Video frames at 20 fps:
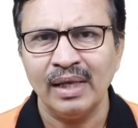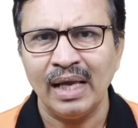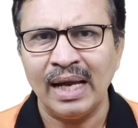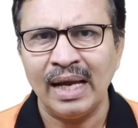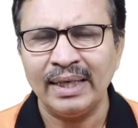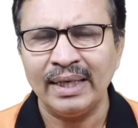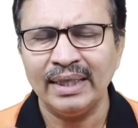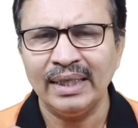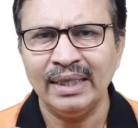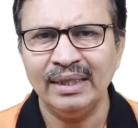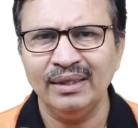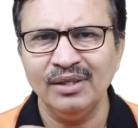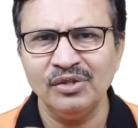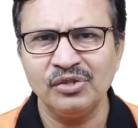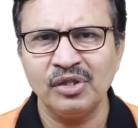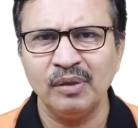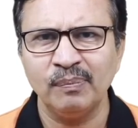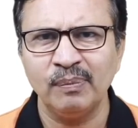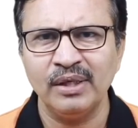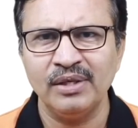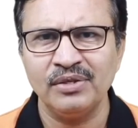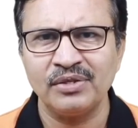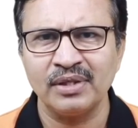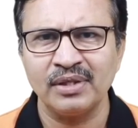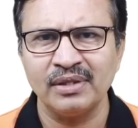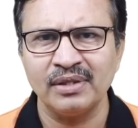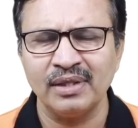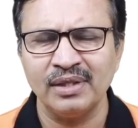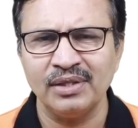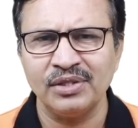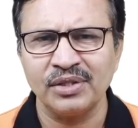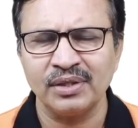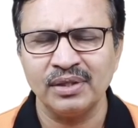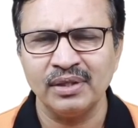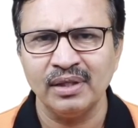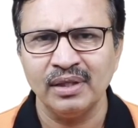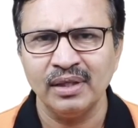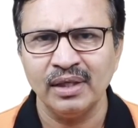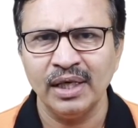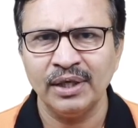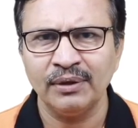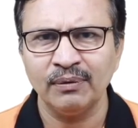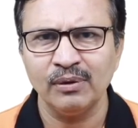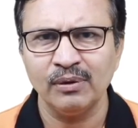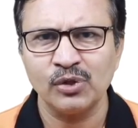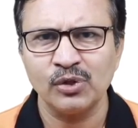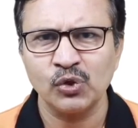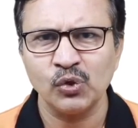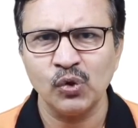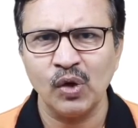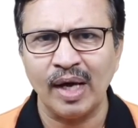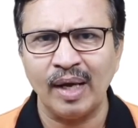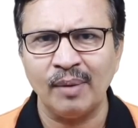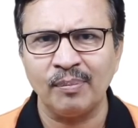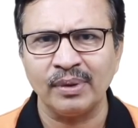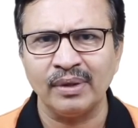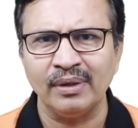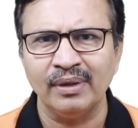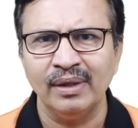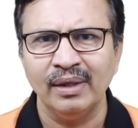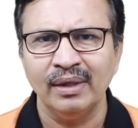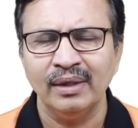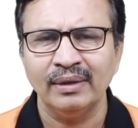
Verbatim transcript: and in this depletion region, it will so happen